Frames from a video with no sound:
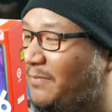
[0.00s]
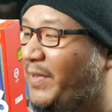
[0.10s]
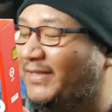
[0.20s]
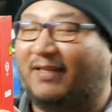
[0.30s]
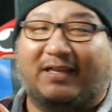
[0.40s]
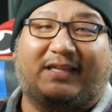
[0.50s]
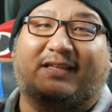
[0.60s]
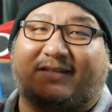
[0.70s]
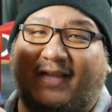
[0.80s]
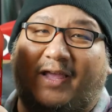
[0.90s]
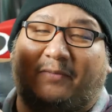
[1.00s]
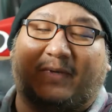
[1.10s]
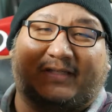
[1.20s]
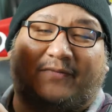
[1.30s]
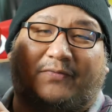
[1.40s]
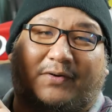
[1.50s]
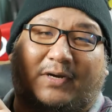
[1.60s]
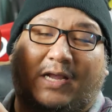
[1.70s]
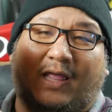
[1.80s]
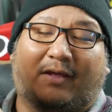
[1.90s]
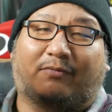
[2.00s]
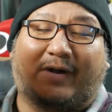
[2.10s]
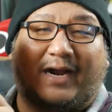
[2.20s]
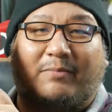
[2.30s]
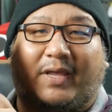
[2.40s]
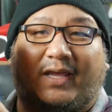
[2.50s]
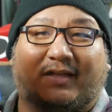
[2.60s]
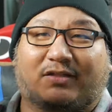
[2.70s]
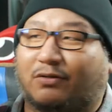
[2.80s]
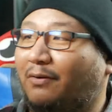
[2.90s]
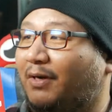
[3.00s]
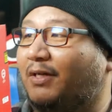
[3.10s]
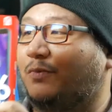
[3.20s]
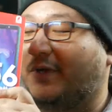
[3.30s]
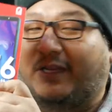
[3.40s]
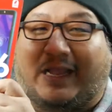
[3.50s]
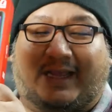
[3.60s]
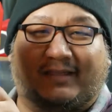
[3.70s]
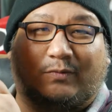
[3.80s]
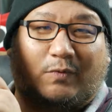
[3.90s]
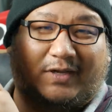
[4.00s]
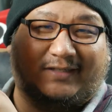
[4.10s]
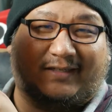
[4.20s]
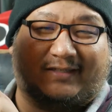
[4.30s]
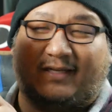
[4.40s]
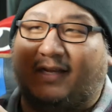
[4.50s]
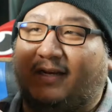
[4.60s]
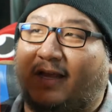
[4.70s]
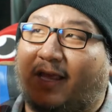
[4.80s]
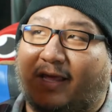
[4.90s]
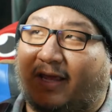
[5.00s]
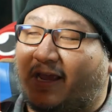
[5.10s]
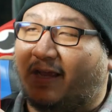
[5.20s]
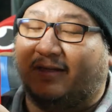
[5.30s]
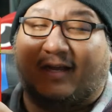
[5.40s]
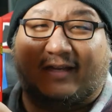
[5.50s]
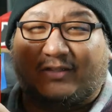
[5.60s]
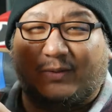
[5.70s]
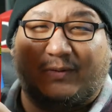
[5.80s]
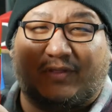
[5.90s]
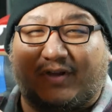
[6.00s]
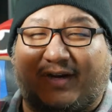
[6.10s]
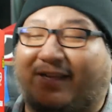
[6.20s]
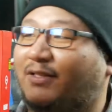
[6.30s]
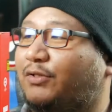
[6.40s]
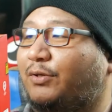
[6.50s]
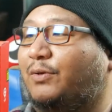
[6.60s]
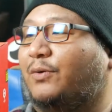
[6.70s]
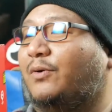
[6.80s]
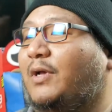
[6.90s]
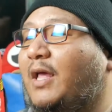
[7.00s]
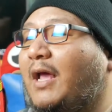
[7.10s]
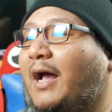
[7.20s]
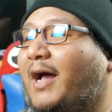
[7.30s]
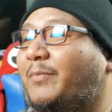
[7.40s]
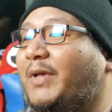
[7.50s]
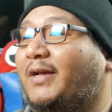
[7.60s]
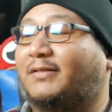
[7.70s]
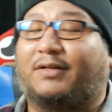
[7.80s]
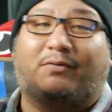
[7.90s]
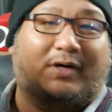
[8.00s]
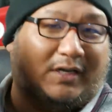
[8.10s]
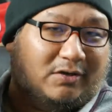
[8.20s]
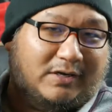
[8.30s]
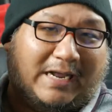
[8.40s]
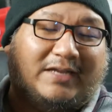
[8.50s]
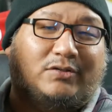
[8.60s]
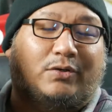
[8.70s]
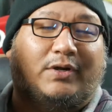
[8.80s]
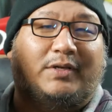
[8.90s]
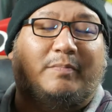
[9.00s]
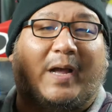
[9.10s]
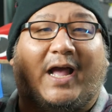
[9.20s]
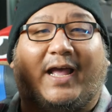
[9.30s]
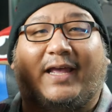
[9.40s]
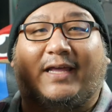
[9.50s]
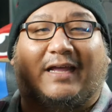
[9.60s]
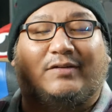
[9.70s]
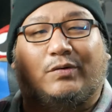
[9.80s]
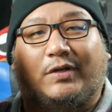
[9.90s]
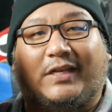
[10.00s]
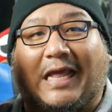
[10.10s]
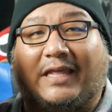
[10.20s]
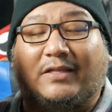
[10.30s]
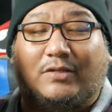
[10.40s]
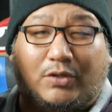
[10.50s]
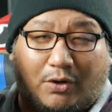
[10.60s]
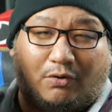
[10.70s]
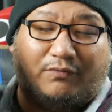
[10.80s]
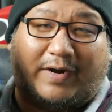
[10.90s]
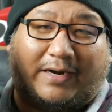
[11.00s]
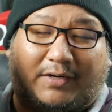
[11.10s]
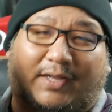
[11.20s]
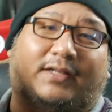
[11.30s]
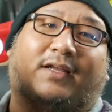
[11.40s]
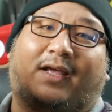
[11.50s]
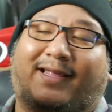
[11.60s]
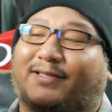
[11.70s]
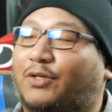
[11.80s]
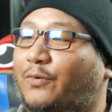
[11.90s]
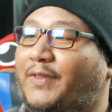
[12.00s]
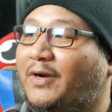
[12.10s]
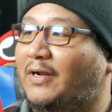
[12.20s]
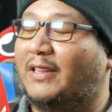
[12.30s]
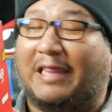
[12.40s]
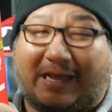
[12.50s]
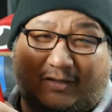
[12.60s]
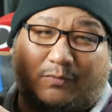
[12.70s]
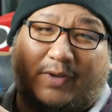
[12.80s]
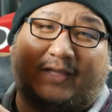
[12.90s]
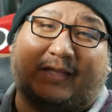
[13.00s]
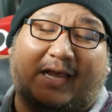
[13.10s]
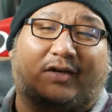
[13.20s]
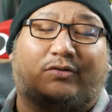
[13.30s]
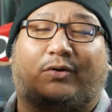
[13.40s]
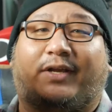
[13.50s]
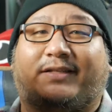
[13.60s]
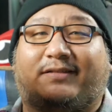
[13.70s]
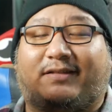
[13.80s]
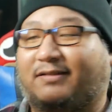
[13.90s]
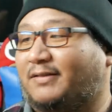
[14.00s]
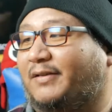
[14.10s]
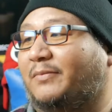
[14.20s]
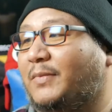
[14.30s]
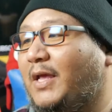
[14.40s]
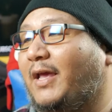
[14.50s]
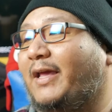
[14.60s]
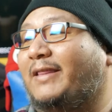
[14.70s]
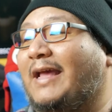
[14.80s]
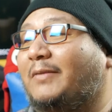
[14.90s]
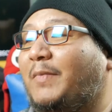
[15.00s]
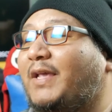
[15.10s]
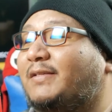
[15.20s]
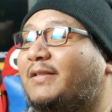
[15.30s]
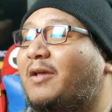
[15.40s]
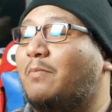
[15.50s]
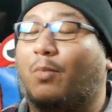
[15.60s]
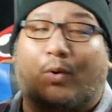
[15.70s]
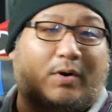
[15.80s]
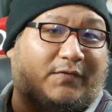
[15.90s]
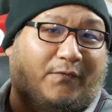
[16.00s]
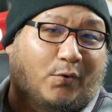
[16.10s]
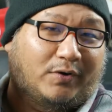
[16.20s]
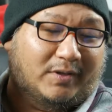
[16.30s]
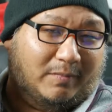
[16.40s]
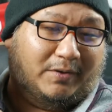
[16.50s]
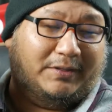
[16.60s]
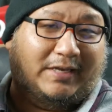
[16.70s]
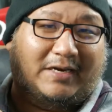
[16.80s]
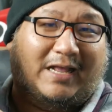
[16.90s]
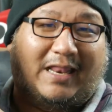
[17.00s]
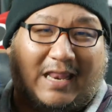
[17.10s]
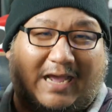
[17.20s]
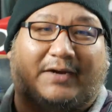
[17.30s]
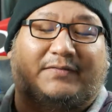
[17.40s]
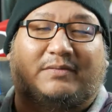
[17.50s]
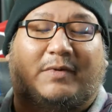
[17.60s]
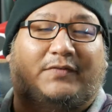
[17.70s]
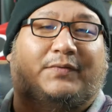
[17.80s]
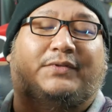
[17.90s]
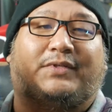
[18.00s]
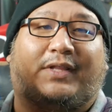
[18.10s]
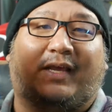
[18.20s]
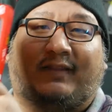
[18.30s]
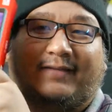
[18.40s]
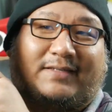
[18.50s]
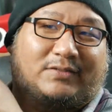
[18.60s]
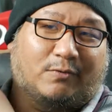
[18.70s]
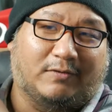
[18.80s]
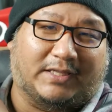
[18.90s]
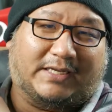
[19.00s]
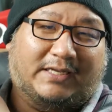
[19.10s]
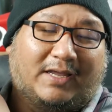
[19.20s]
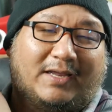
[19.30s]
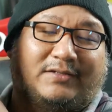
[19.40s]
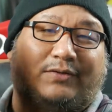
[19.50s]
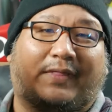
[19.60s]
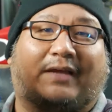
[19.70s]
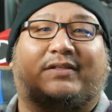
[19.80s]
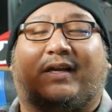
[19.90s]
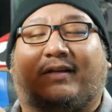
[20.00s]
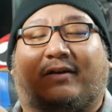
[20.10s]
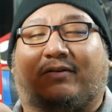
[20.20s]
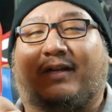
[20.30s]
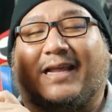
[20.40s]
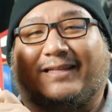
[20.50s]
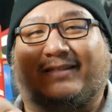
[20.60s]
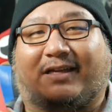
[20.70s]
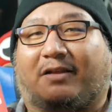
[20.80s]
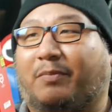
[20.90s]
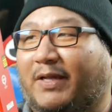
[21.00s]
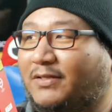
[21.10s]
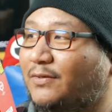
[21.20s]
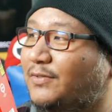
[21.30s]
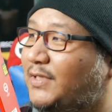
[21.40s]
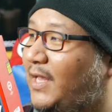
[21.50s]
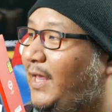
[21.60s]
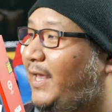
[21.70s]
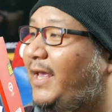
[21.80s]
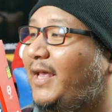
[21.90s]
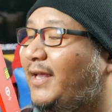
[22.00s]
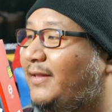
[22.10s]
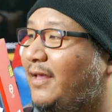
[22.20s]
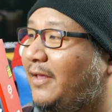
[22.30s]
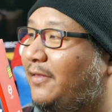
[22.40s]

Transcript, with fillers: basically the same except for RAM and storage, one has 116 and 232 uh, because they're running on Android Pie, Android 9 Go variant. So they're a lightweight Android system, and that makes them more affordable than a lot of smartphones today. This is only 2,899 pesos and